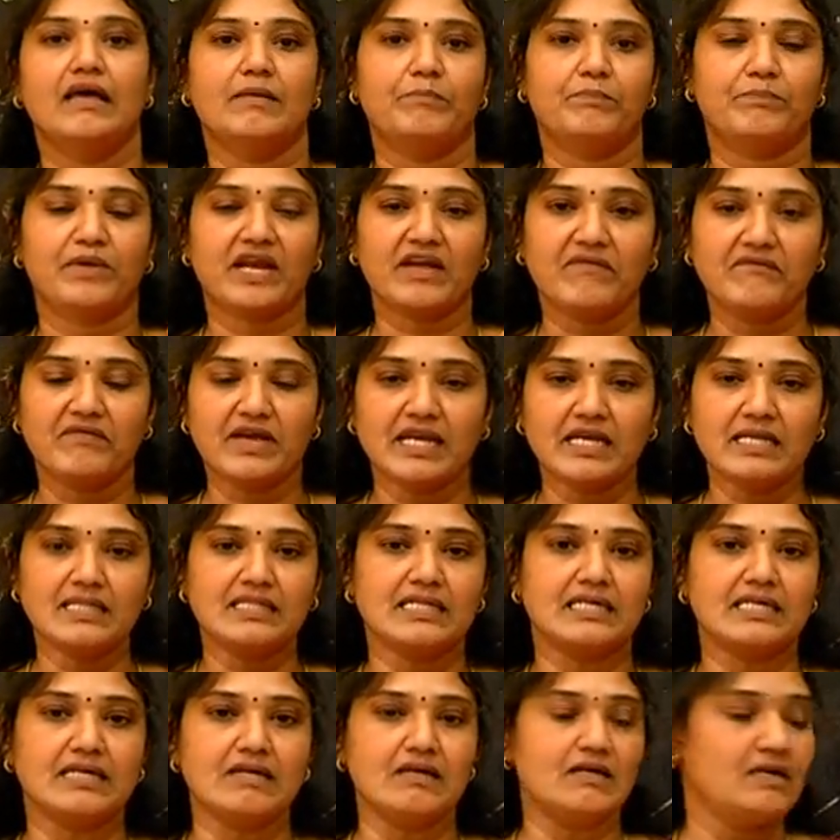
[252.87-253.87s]
prevent
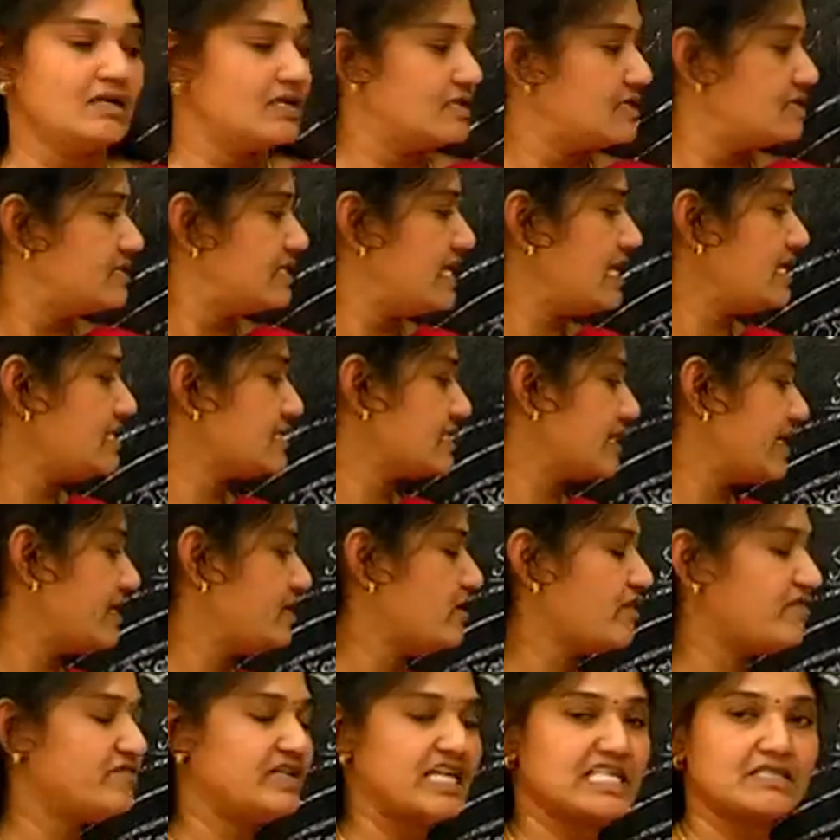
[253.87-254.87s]
these kind
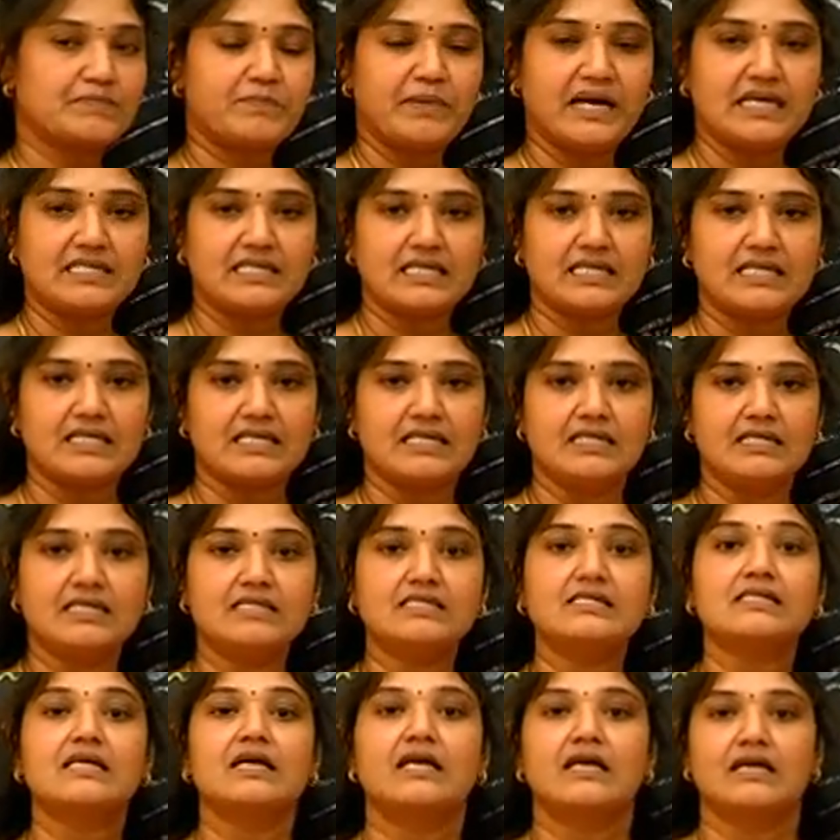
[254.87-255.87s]
of dust particles,